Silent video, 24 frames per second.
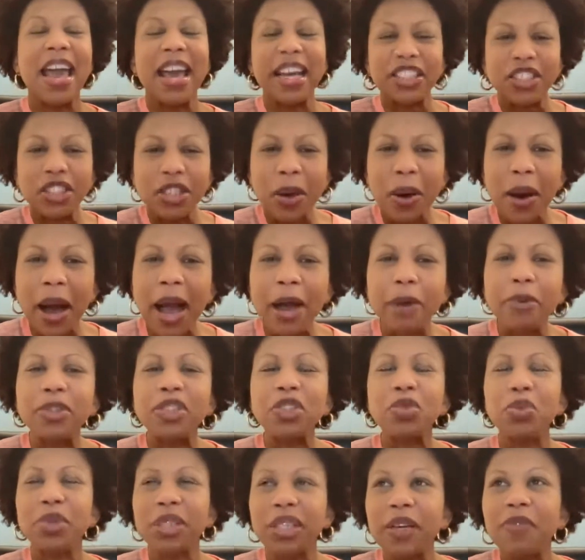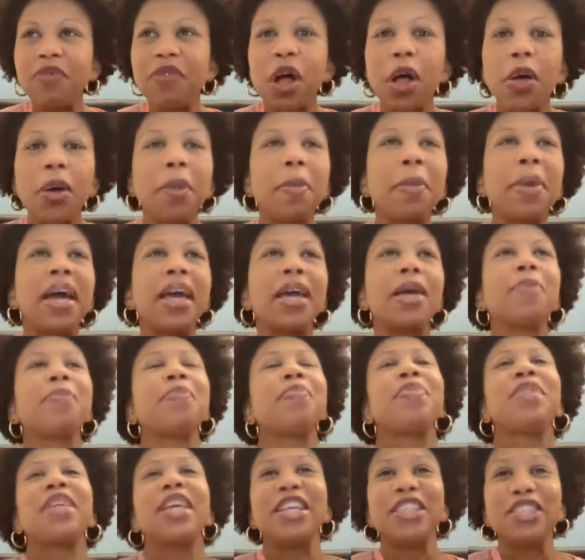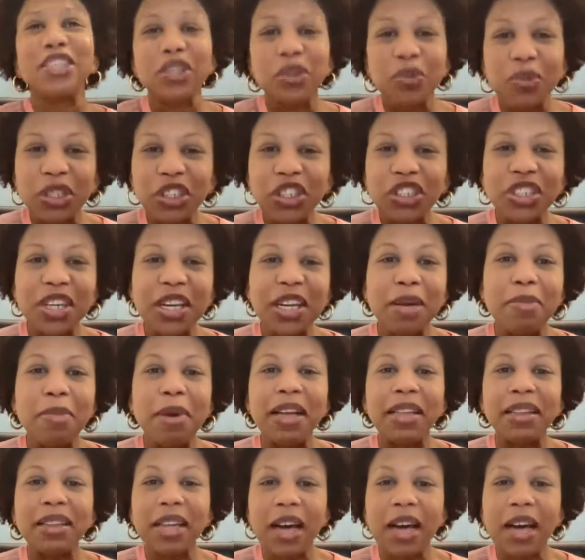And so I was really following my intuition passion and my